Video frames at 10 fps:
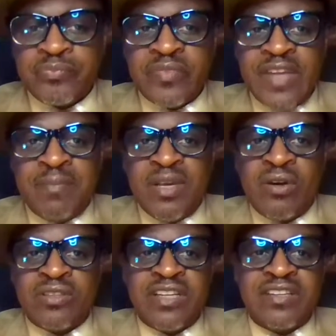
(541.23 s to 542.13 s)
and
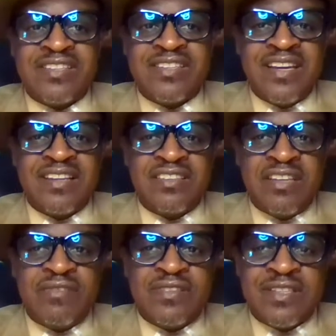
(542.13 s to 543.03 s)
because they're distinct
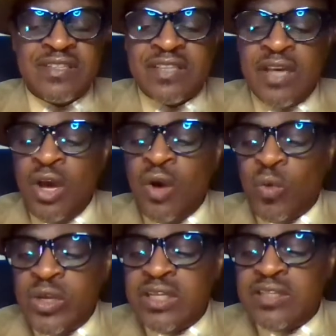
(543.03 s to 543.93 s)
differences, we need to